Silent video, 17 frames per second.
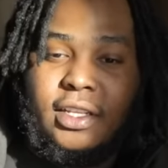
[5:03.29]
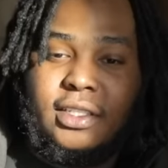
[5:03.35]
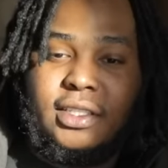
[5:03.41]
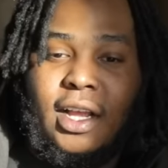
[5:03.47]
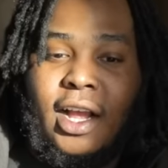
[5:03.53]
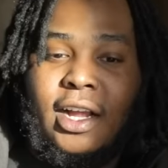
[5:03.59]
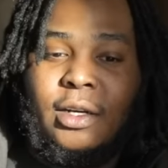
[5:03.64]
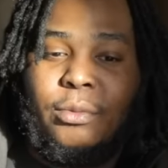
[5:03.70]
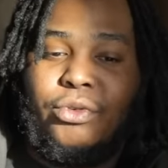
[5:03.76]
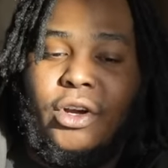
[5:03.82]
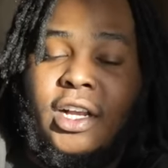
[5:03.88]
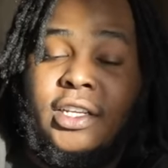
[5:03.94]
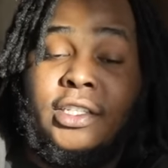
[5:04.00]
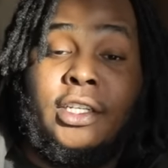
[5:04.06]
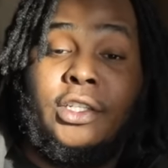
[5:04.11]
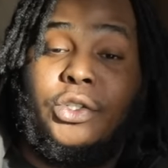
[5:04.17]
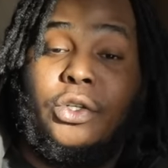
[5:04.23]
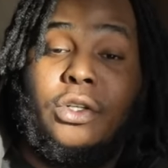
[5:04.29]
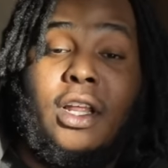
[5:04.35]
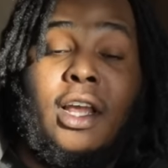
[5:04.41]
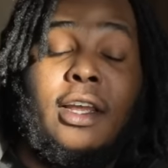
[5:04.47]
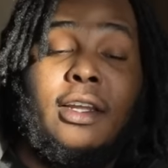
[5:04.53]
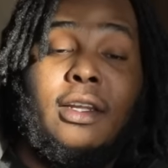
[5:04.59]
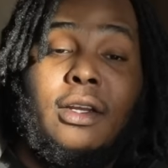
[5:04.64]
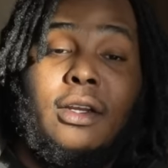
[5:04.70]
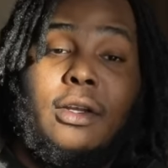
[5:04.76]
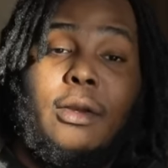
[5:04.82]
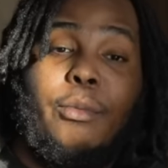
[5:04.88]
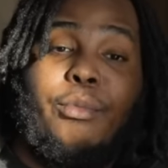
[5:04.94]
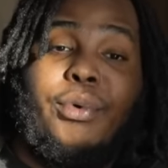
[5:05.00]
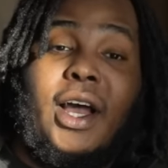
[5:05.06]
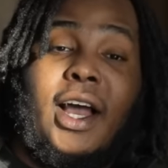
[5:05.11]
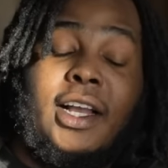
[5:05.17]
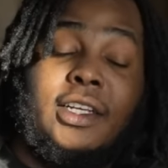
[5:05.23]
inside the projects or like
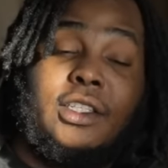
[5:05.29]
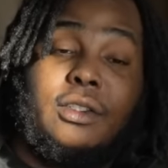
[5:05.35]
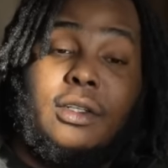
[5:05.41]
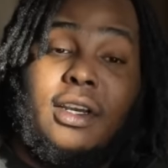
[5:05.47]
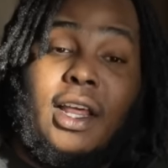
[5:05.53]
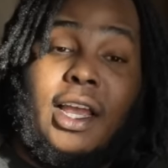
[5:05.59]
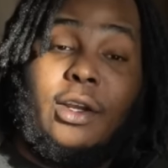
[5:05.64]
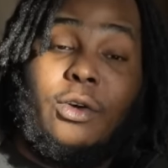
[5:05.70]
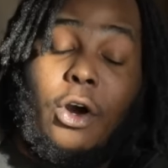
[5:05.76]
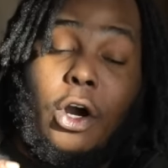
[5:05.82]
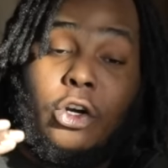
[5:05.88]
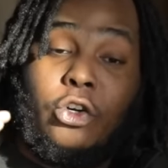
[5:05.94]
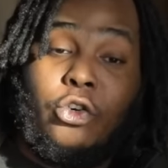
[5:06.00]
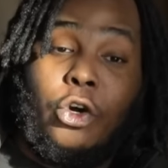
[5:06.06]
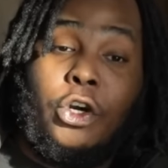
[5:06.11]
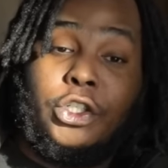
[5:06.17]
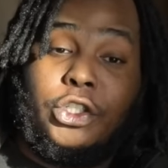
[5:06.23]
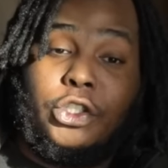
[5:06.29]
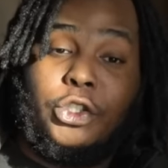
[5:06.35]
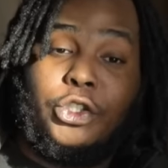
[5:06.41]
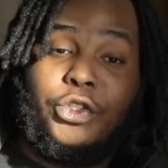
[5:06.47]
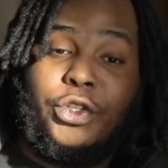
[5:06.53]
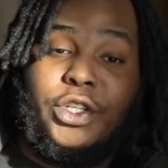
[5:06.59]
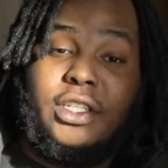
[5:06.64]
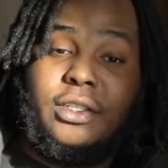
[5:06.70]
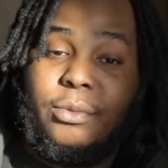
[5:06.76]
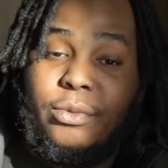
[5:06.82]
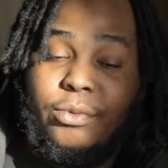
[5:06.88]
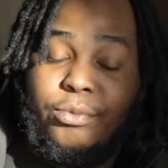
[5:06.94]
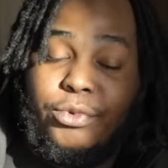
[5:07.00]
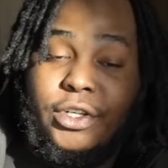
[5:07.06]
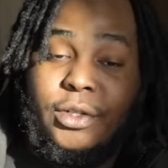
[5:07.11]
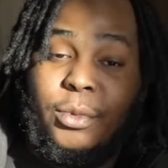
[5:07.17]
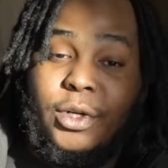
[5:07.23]
past like across the street,
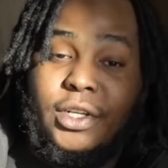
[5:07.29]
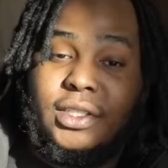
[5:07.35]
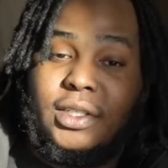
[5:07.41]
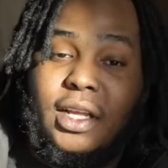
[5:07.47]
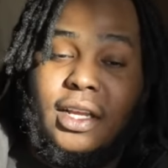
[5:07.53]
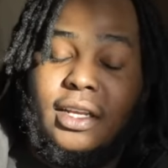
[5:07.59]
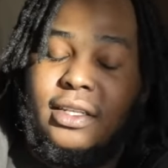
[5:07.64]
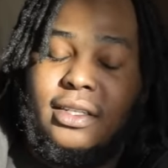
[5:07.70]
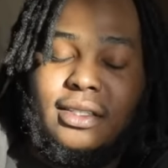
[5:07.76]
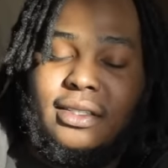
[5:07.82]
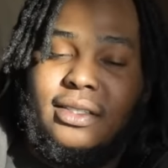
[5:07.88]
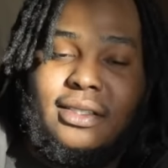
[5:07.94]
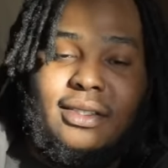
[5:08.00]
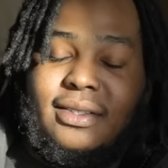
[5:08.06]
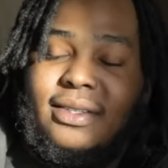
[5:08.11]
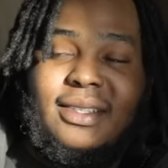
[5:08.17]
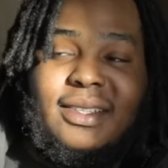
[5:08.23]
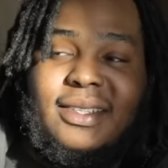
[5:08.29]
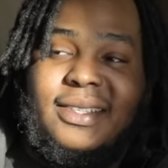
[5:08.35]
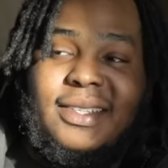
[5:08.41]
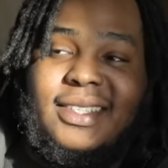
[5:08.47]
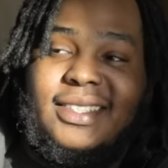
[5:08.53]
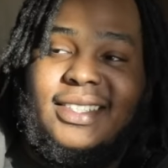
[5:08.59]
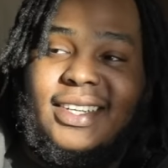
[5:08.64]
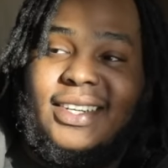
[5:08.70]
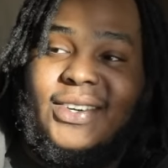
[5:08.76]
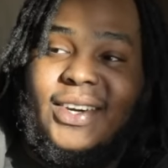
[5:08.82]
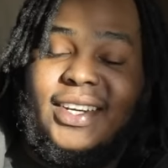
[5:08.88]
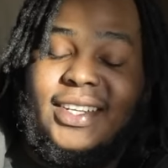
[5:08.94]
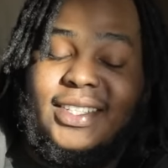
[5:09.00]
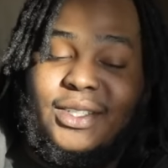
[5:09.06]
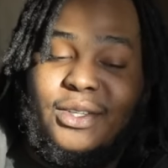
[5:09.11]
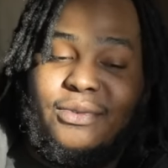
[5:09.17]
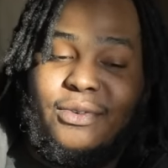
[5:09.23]
pretty much like shit yeah.
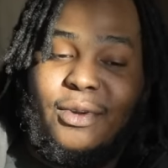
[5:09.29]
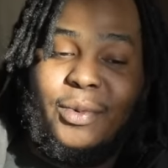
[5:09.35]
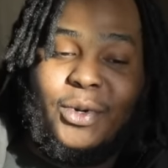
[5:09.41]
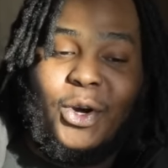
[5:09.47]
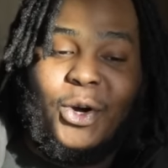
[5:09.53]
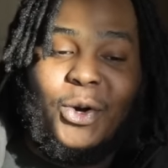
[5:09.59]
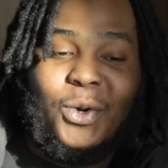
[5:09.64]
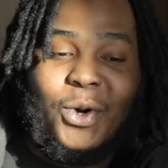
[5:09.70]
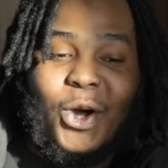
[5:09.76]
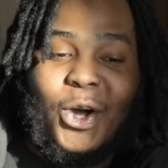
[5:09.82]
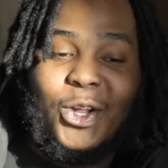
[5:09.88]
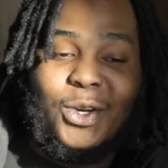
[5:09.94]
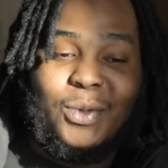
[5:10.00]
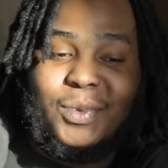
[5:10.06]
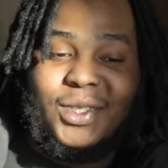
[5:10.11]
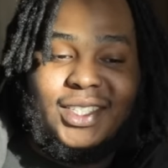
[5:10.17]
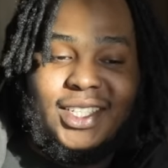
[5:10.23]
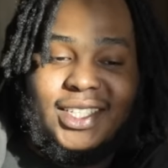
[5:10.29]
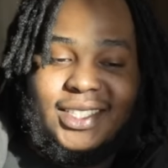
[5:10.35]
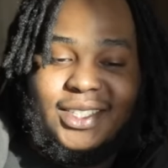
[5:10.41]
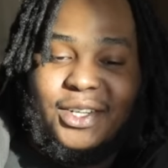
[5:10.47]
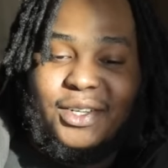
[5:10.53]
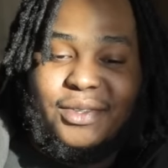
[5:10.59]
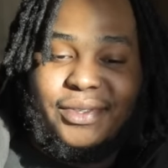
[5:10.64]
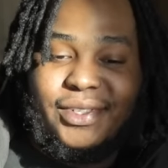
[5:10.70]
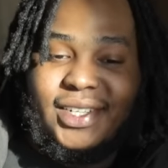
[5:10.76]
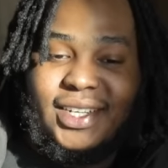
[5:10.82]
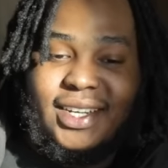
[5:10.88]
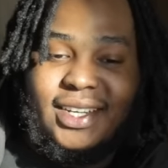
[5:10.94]
crazy. You feel me? The whole Harlem is just different.